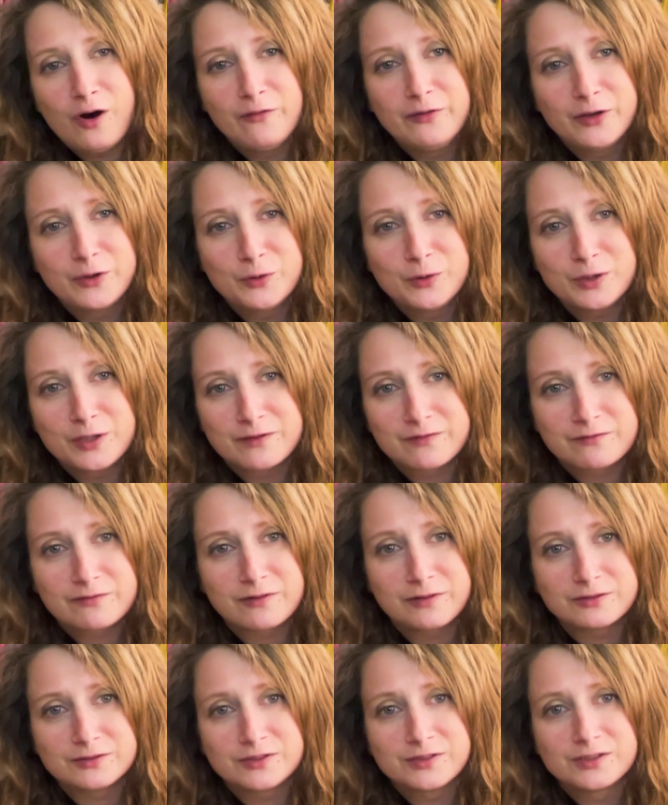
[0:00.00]
of the court of
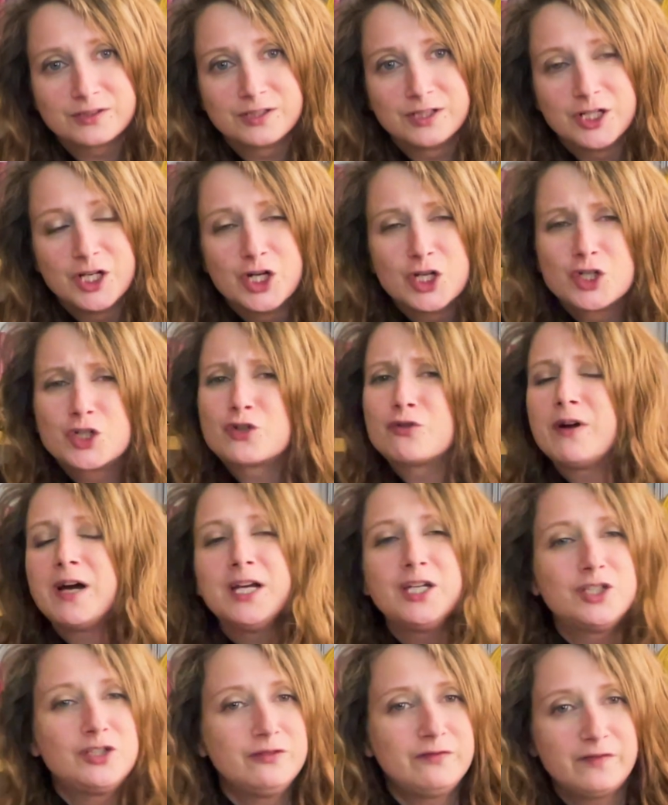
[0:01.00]
France,
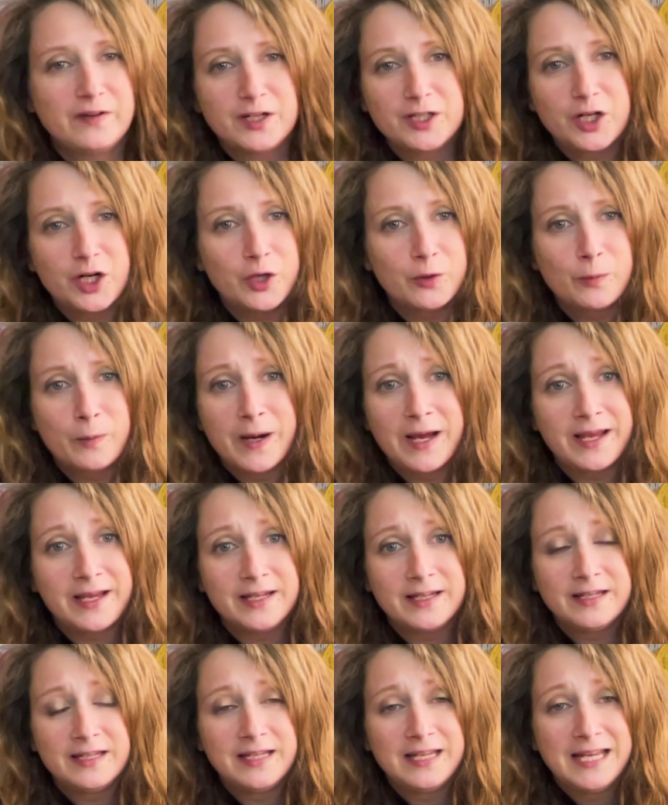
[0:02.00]
trying to find her way.